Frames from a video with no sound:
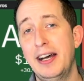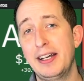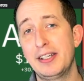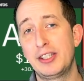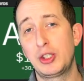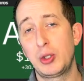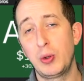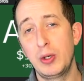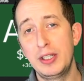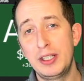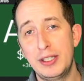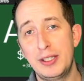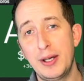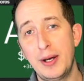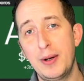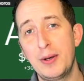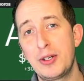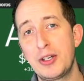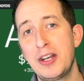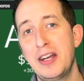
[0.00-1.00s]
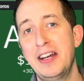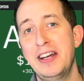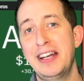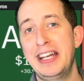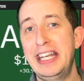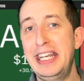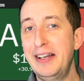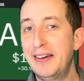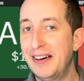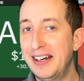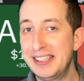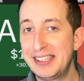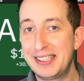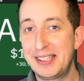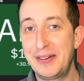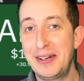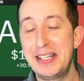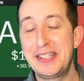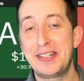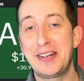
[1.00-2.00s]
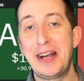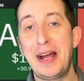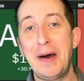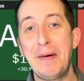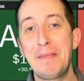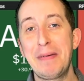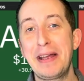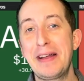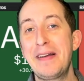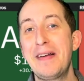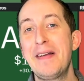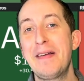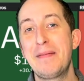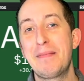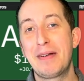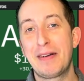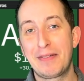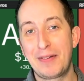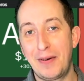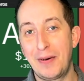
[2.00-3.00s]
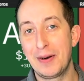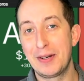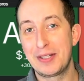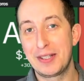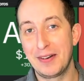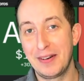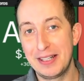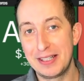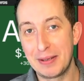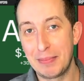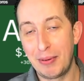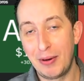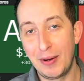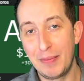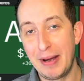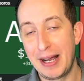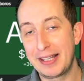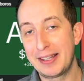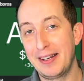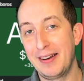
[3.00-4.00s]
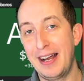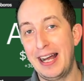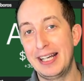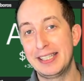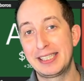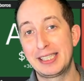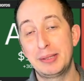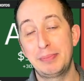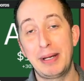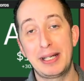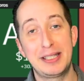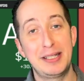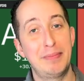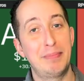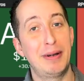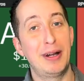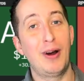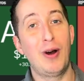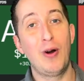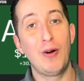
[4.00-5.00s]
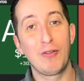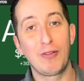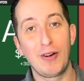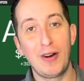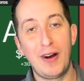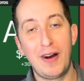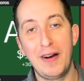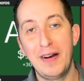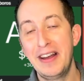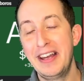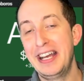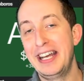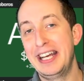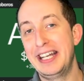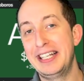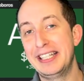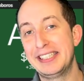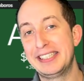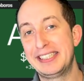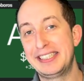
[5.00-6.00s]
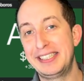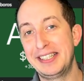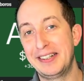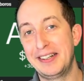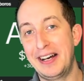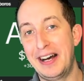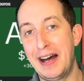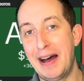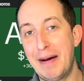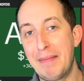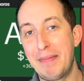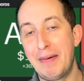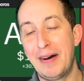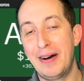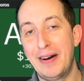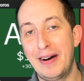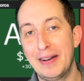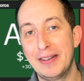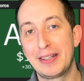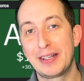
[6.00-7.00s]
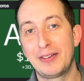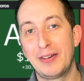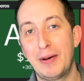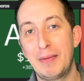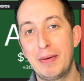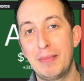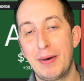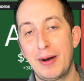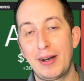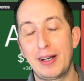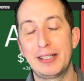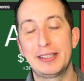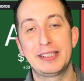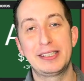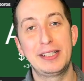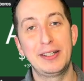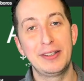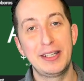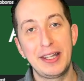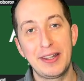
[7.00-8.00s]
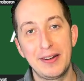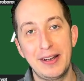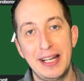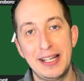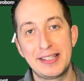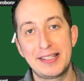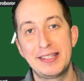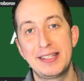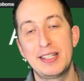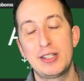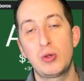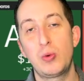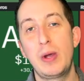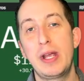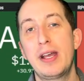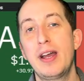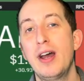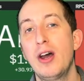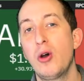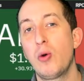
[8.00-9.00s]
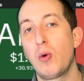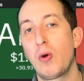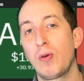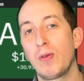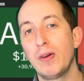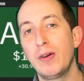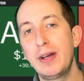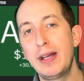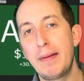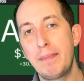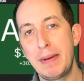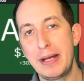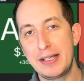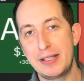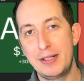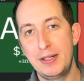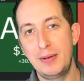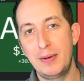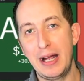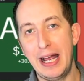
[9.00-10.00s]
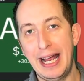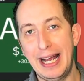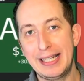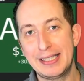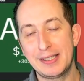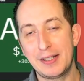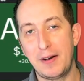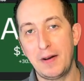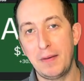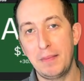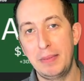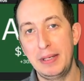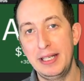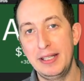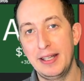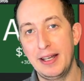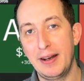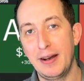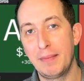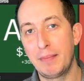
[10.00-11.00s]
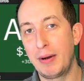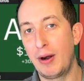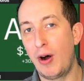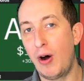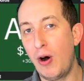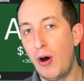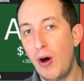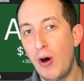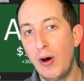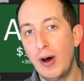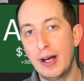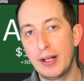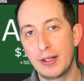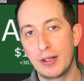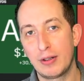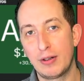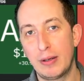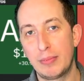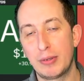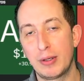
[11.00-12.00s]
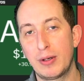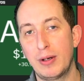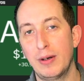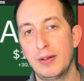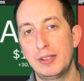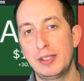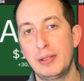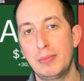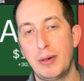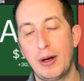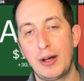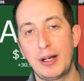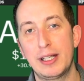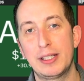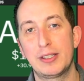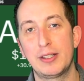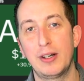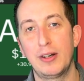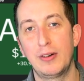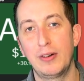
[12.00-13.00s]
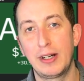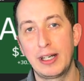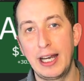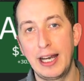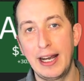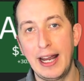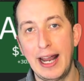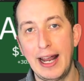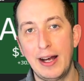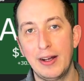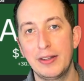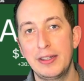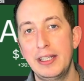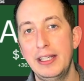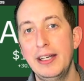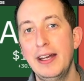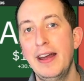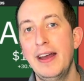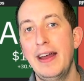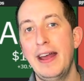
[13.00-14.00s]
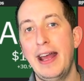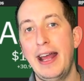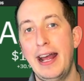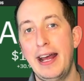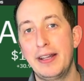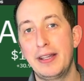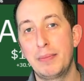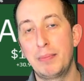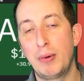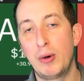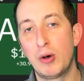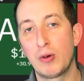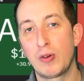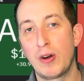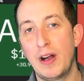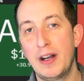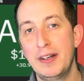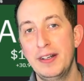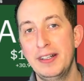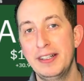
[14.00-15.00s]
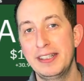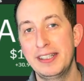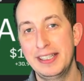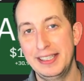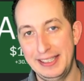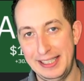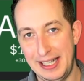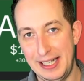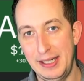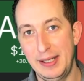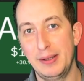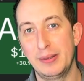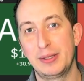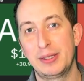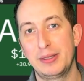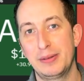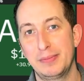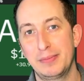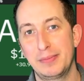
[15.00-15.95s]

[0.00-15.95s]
Sorry to Doge. Elon's tweets are helping, but of course there is a pullback there as expected, but overall it is still up on the global markets. The only other hits this week were really a bit to XRP there, but all other cryptocurrency markets are looking healthy and the bull run continues.